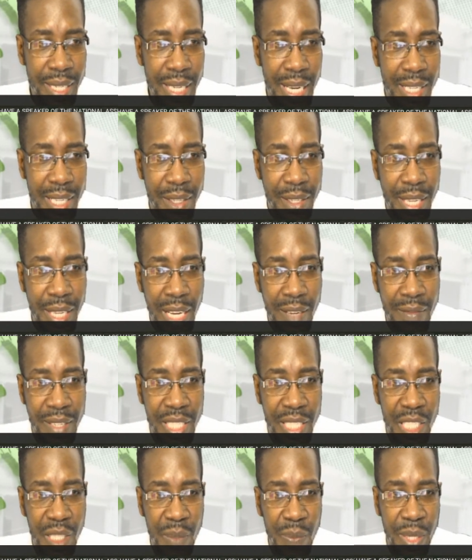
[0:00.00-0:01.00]
cannot have a
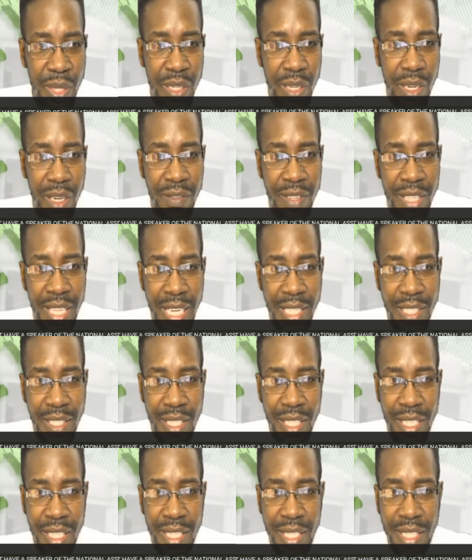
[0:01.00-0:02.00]
Speaker of the National
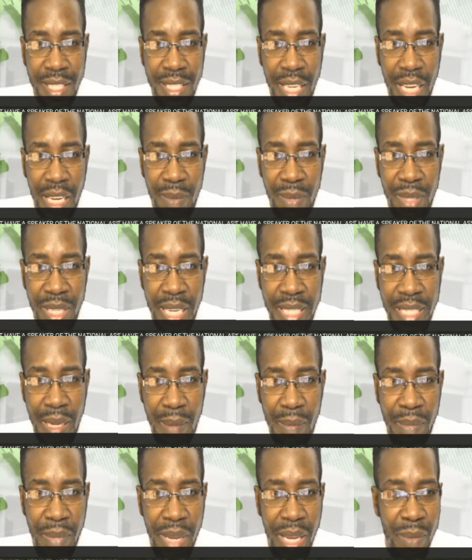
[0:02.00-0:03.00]
Assembly as a
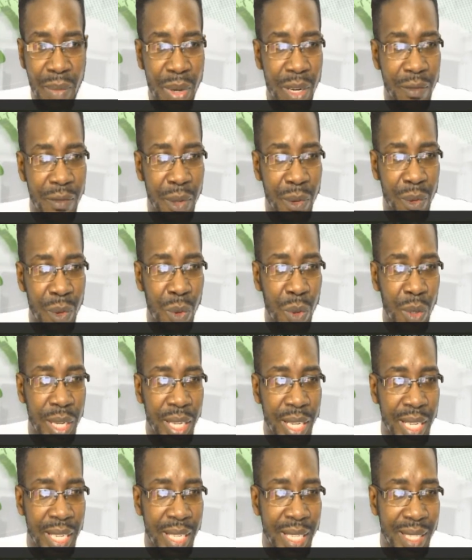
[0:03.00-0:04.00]
member of the
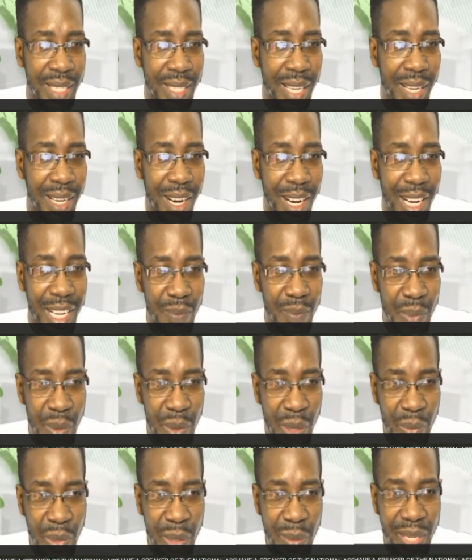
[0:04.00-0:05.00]
ruling installed
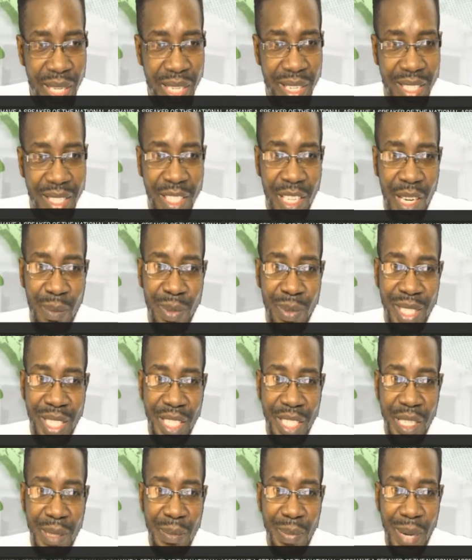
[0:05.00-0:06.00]
PPP because the
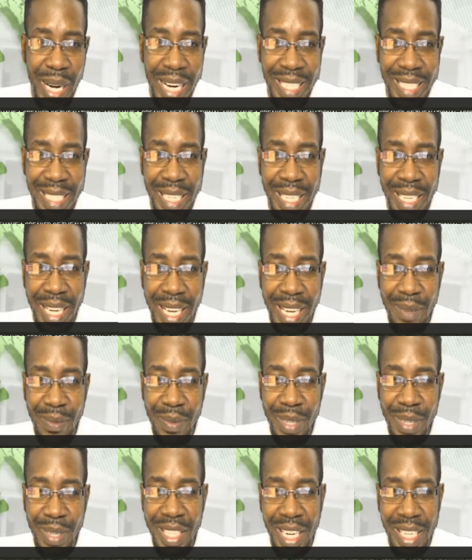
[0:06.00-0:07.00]
opposition party
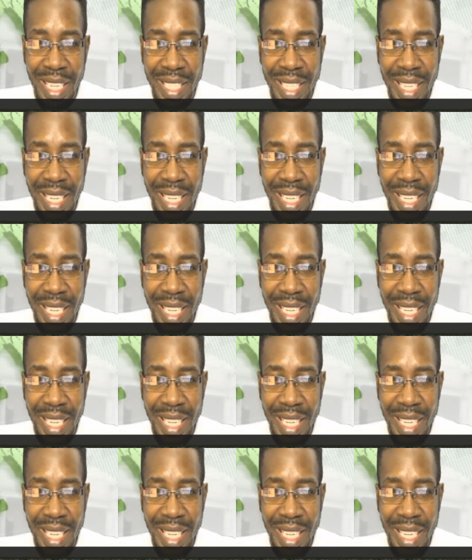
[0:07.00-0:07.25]
will not